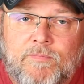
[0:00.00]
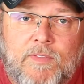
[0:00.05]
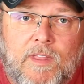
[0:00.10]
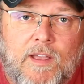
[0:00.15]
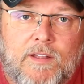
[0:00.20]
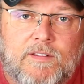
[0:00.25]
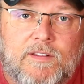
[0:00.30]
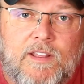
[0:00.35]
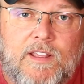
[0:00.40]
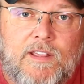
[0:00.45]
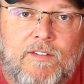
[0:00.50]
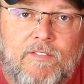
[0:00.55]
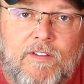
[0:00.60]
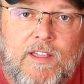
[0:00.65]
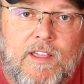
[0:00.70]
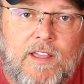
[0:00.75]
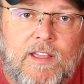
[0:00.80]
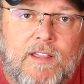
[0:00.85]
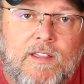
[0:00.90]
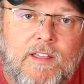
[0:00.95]
a
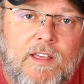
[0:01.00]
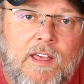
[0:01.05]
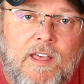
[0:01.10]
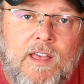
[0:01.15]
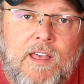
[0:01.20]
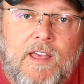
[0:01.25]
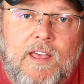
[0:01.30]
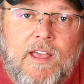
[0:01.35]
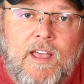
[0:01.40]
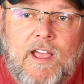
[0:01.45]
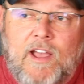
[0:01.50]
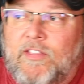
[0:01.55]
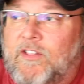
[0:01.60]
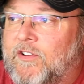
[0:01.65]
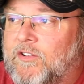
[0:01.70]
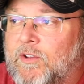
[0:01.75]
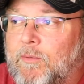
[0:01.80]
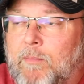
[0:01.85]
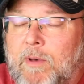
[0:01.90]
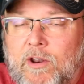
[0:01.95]
TV, and
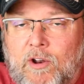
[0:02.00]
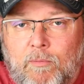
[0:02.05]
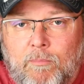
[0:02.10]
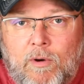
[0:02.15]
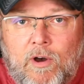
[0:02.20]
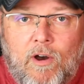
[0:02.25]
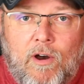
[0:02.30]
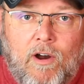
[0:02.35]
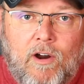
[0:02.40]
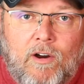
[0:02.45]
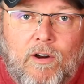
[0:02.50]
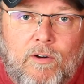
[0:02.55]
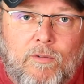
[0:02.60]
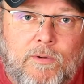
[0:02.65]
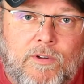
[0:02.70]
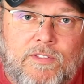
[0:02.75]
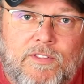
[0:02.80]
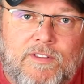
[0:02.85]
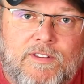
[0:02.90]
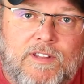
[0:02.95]
there's a metal bar
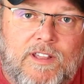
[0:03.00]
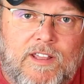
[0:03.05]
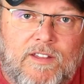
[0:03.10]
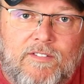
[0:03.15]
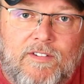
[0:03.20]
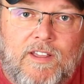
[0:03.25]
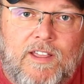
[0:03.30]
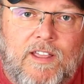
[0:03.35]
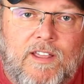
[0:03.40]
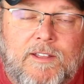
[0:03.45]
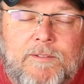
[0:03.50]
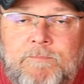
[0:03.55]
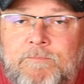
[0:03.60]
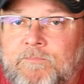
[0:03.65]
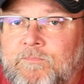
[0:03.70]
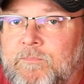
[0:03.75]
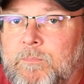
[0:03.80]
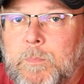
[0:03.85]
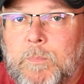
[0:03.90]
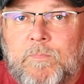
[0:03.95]
with the TV,
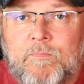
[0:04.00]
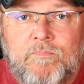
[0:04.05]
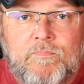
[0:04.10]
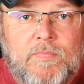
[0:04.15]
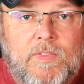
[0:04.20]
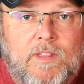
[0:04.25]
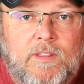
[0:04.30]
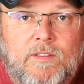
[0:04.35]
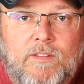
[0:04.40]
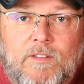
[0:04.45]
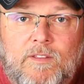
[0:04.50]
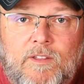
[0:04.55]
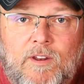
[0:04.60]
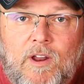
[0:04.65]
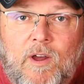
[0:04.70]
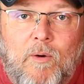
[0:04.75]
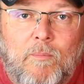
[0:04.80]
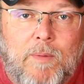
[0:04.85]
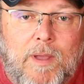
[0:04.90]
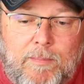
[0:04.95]
you
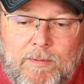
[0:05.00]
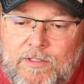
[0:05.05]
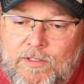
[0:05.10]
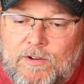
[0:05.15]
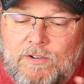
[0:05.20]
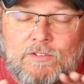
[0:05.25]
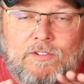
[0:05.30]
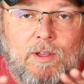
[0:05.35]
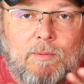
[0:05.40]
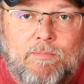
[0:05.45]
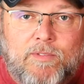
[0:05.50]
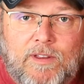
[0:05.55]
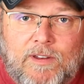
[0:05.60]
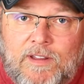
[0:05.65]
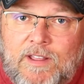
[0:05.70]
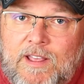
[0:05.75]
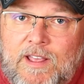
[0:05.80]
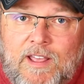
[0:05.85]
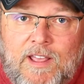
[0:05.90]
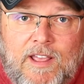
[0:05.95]
know, maybe there's something
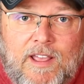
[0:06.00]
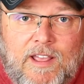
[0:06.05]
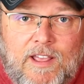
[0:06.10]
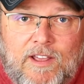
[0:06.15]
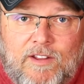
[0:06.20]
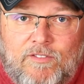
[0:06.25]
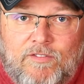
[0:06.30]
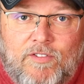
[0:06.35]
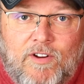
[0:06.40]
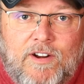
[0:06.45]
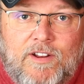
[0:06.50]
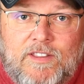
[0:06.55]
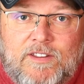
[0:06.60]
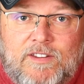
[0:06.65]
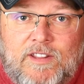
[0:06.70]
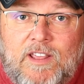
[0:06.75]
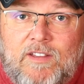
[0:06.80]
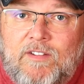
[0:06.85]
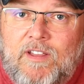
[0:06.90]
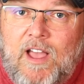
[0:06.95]
in front of the
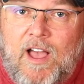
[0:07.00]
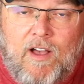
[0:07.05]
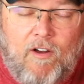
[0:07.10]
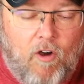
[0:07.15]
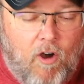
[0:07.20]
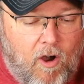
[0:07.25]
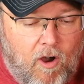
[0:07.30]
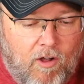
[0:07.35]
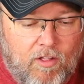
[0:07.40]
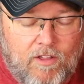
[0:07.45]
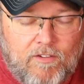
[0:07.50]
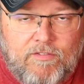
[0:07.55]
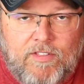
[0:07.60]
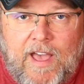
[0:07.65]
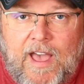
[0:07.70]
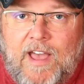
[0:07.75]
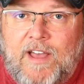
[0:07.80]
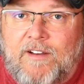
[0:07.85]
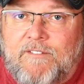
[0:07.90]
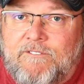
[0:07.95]
TV, all of
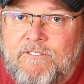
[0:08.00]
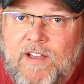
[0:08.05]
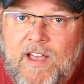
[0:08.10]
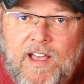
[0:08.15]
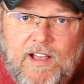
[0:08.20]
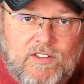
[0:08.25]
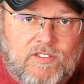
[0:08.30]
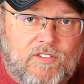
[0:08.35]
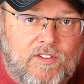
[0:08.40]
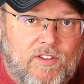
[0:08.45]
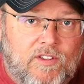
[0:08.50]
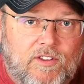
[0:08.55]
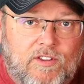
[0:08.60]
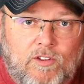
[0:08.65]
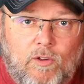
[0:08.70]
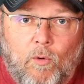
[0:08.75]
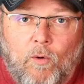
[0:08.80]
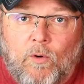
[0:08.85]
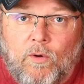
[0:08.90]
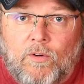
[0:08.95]
that affects
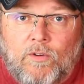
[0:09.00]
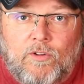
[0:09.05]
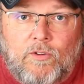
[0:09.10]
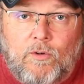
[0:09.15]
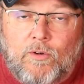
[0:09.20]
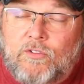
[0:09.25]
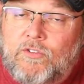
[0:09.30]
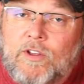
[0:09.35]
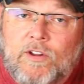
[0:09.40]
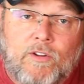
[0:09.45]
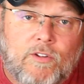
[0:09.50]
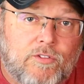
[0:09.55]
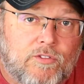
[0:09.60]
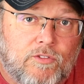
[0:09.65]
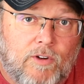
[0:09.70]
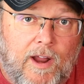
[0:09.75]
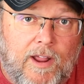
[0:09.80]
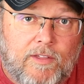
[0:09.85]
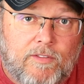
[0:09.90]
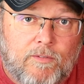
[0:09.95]
your signal
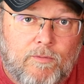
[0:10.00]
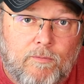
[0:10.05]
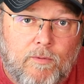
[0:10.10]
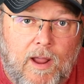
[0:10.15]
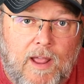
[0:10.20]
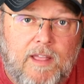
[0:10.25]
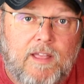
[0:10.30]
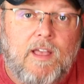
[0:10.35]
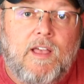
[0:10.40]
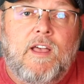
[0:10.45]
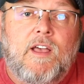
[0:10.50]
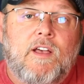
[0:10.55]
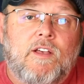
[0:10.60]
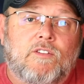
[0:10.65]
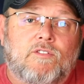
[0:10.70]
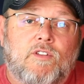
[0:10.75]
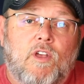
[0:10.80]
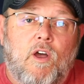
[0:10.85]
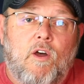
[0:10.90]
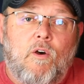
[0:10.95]
strength, right?
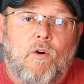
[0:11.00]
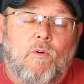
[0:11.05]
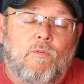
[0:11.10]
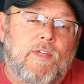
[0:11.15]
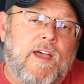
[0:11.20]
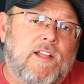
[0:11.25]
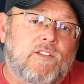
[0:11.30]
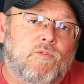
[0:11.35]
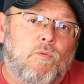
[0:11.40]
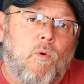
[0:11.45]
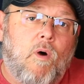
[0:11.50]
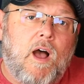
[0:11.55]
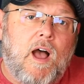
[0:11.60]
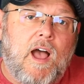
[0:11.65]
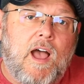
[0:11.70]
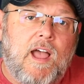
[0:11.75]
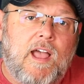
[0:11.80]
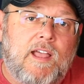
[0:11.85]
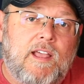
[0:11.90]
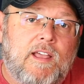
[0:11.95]
So that's
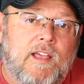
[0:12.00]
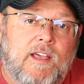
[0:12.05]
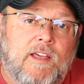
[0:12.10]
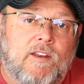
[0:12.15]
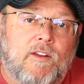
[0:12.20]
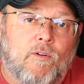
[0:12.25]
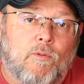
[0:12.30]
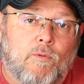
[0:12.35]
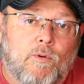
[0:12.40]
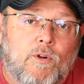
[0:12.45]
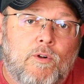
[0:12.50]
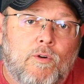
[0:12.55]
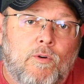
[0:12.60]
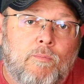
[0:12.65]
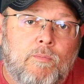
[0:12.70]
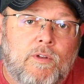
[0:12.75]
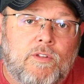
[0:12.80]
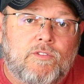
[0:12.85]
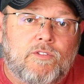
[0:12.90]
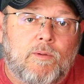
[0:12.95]
why in a
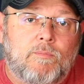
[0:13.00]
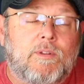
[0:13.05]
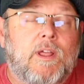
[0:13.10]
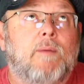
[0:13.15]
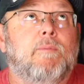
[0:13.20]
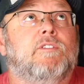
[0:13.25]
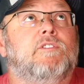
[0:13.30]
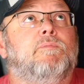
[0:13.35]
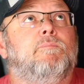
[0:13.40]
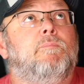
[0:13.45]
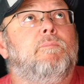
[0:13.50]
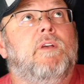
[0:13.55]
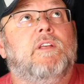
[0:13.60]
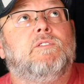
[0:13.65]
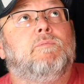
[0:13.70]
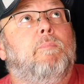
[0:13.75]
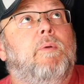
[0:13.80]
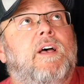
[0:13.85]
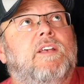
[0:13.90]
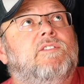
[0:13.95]
room, sometimes it's
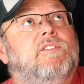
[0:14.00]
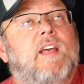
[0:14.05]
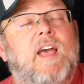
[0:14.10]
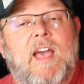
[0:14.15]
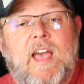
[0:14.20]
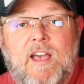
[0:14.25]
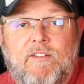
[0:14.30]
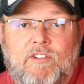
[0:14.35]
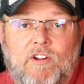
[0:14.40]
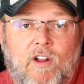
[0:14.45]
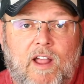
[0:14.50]
best to have your